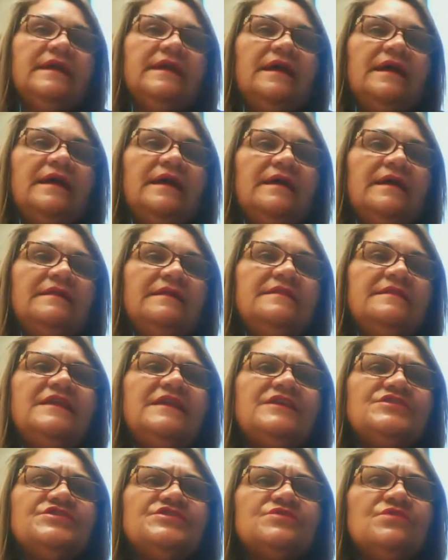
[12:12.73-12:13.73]

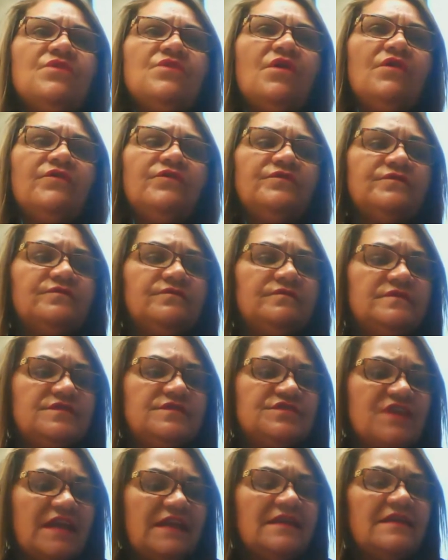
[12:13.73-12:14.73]
The issue of
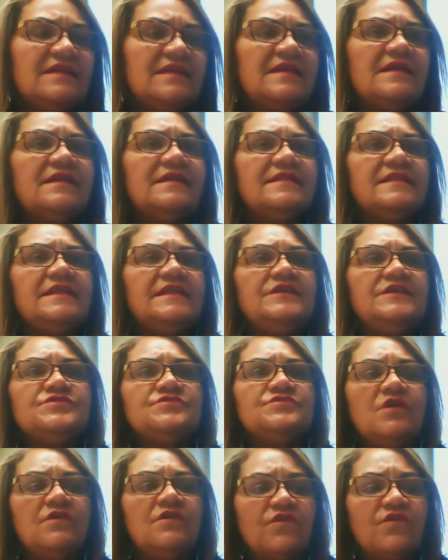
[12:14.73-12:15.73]
gender, the
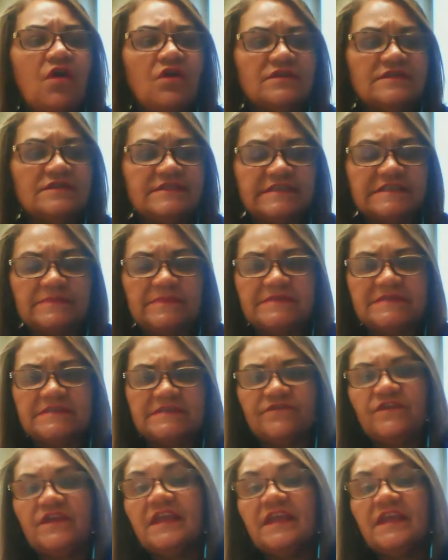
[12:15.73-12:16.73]
issue of
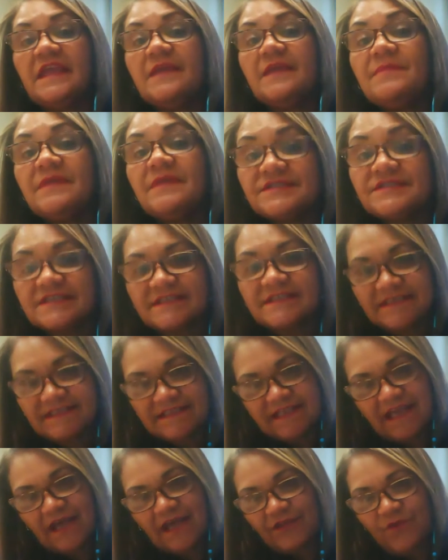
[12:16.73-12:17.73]
context-specific images is
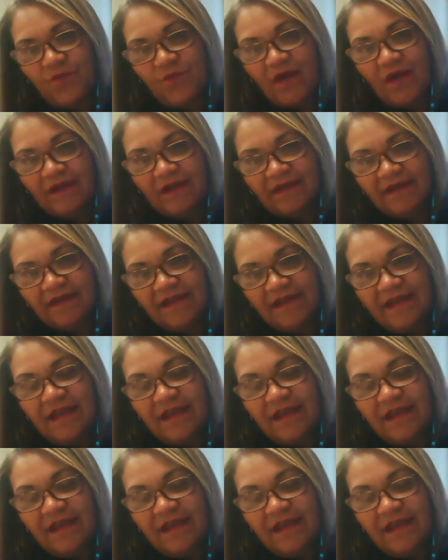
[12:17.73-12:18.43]
the other one,